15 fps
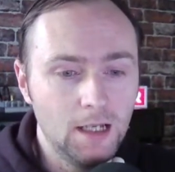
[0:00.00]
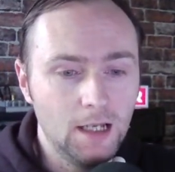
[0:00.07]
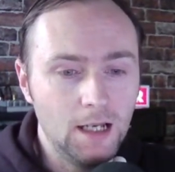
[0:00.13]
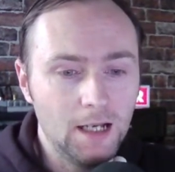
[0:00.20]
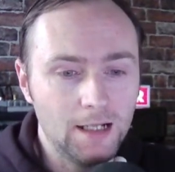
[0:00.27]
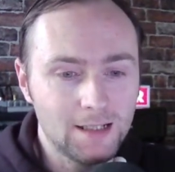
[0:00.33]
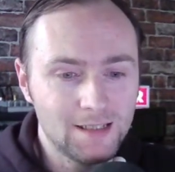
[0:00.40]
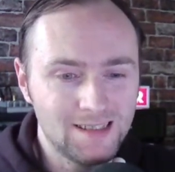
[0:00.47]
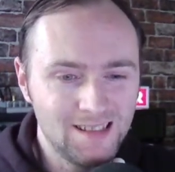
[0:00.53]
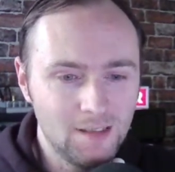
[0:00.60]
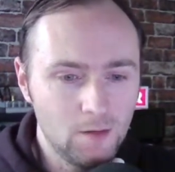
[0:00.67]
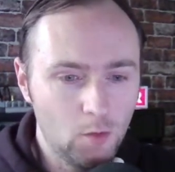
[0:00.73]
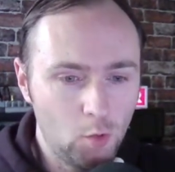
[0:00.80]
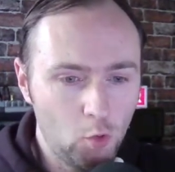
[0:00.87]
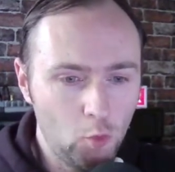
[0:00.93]
I can see
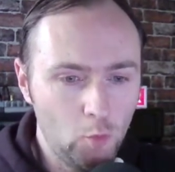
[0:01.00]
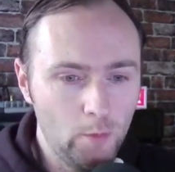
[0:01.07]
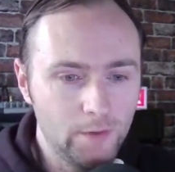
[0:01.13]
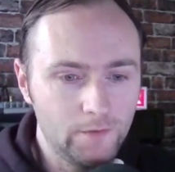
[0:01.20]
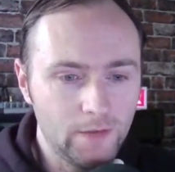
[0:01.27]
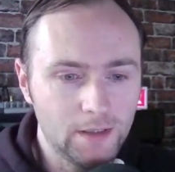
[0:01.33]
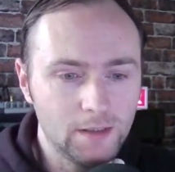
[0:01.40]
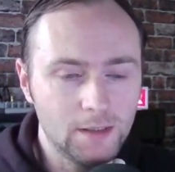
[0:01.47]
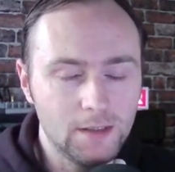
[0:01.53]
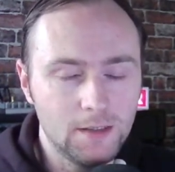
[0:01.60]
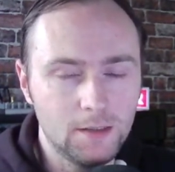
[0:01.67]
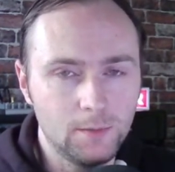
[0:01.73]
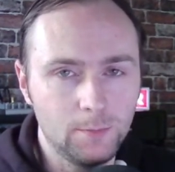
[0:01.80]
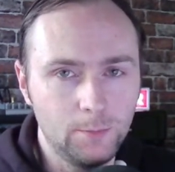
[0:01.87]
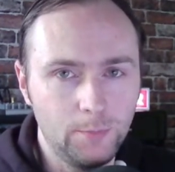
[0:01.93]
the home
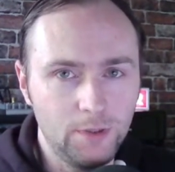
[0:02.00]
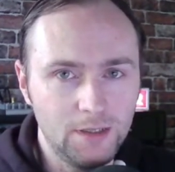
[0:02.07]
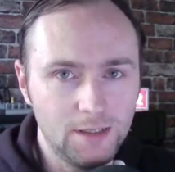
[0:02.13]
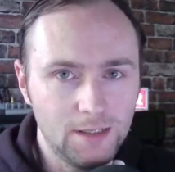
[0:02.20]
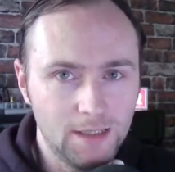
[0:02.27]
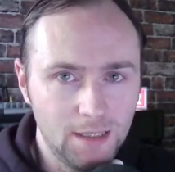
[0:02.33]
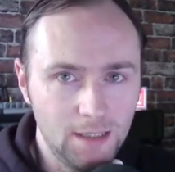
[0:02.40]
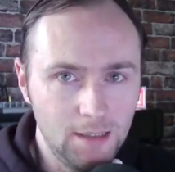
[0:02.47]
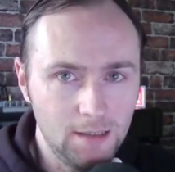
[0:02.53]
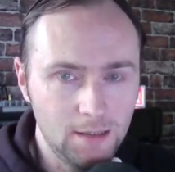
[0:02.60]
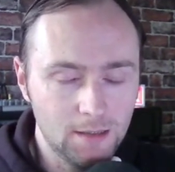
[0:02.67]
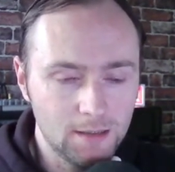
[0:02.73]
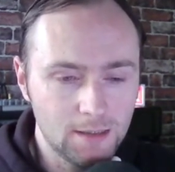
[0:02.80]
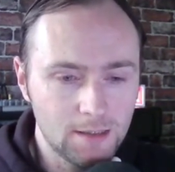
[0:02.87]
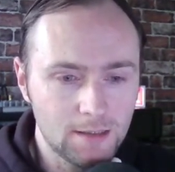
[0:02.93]
advantage being key
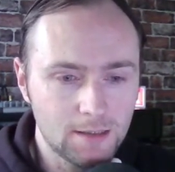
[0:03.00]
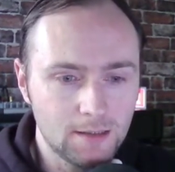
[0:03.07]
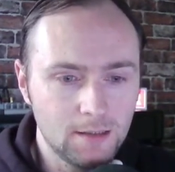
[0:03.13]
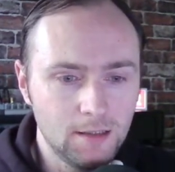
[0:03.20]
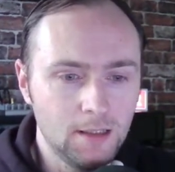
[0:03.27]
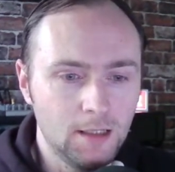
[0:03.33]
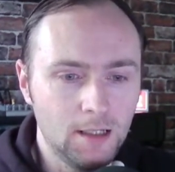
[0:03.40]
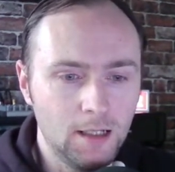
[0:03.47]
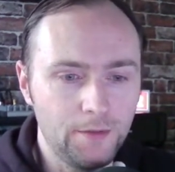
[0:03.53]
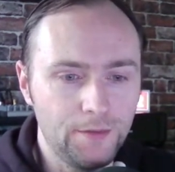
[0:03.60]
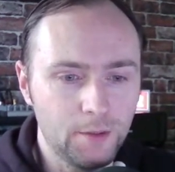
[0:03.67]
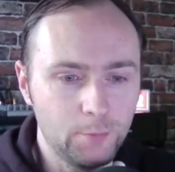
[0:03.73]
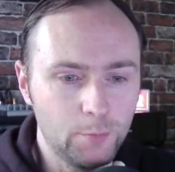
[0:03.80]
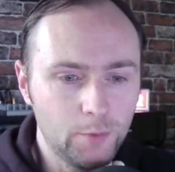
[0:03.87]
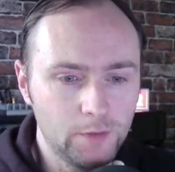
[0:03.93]
in this. I
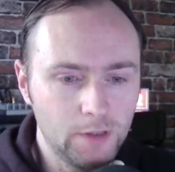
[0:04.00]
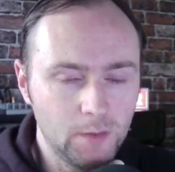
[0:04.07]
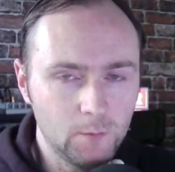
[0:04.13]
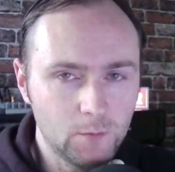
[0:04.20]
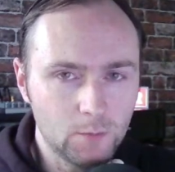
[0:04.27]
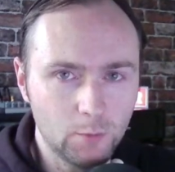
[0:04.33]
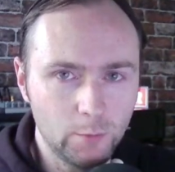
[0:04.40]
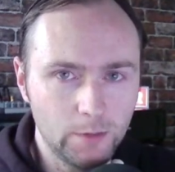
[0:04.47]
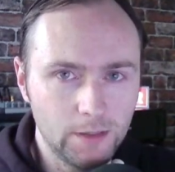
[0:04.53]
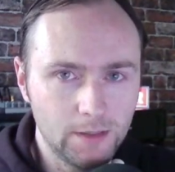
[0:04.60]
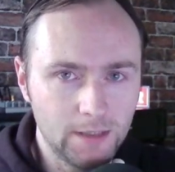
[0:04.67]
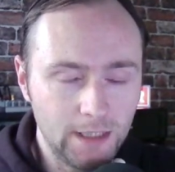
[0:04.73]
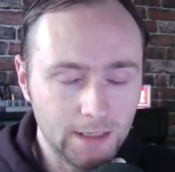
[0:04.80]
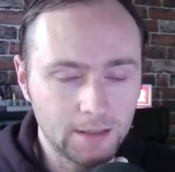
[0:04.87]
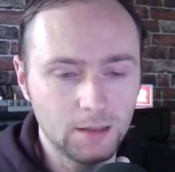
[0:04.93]
think both teams will be
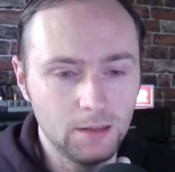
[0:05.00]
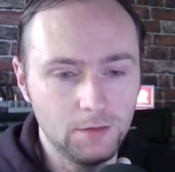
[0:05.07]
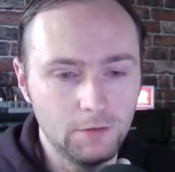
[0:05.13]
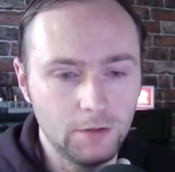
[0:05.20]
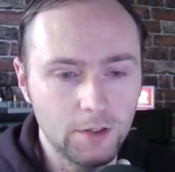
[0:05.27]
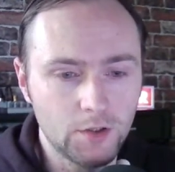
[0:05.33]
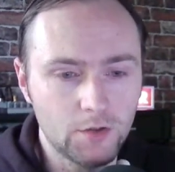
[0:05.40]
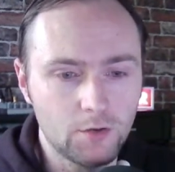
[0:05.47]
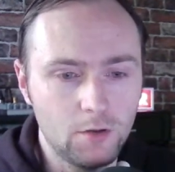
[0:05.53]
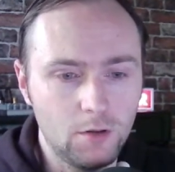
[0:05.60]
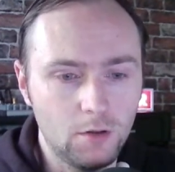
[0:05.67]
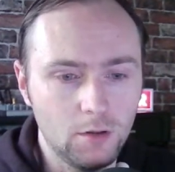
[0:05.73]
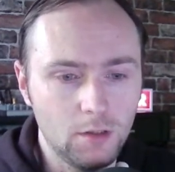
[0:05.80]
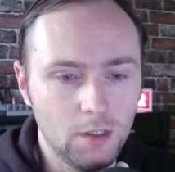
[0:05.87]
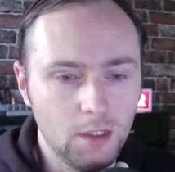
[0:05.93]
tactically very
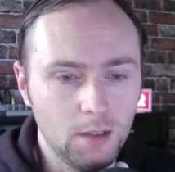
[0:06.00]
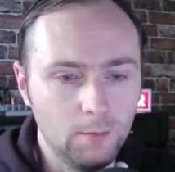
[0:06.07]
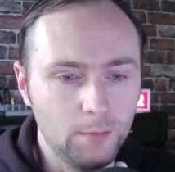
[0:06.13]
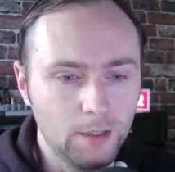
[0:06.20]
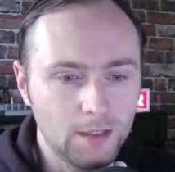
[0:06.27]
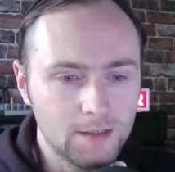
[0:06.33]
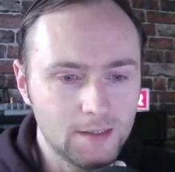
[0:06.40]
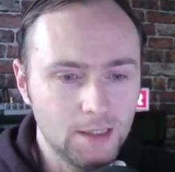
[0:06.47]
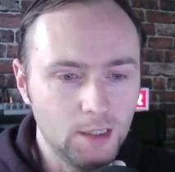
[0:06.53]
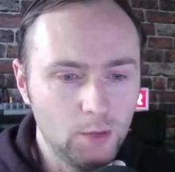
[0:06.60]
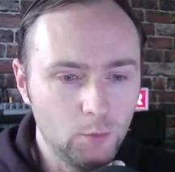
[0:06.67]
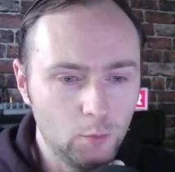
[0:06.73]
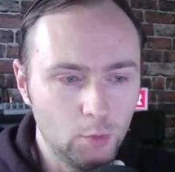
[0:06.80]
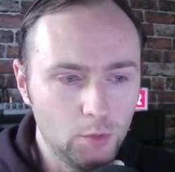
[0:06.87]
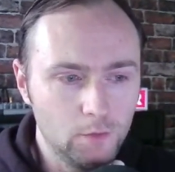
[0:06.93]
strong, but I can see
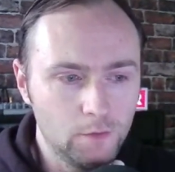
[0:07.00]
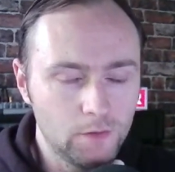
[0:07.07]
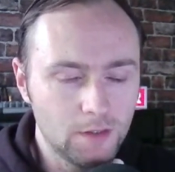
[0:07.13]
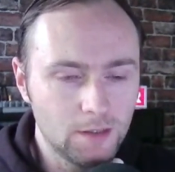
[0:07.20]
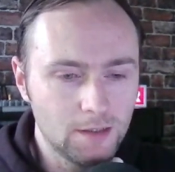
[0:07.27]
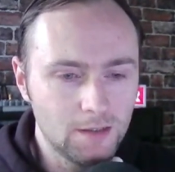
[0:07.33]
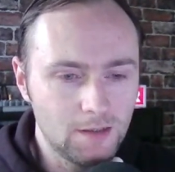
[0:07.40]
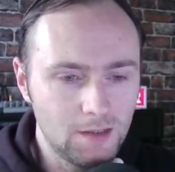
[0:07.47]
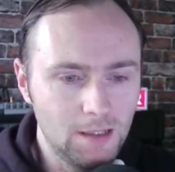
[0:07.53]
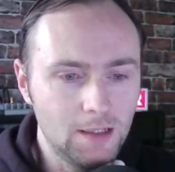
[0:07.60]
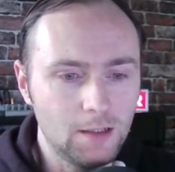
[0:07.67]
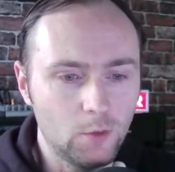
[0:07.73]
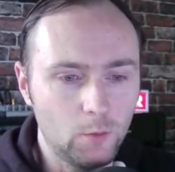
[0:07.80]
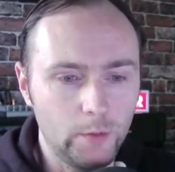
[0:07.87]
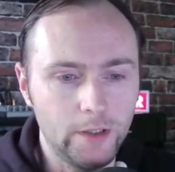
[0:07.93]
Wolves
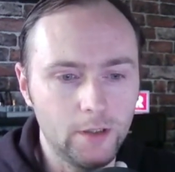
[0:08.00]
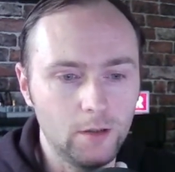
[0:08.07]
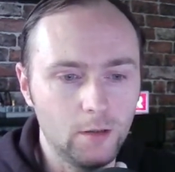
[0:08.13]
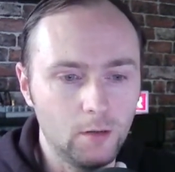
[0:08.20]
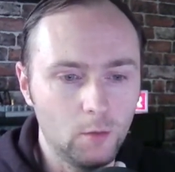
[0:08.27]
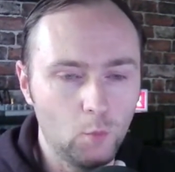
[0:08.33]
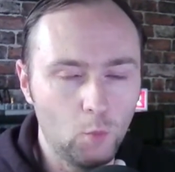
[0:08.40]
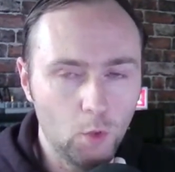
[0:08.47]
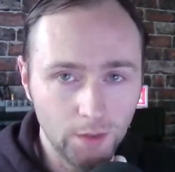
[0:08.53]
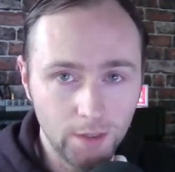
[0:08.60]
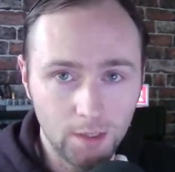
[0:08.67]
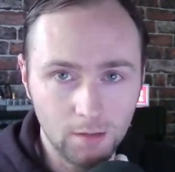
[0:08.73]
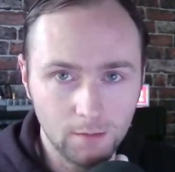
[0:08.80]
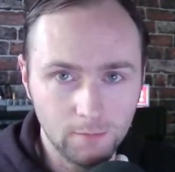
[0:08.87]
stealing a winner 1-0.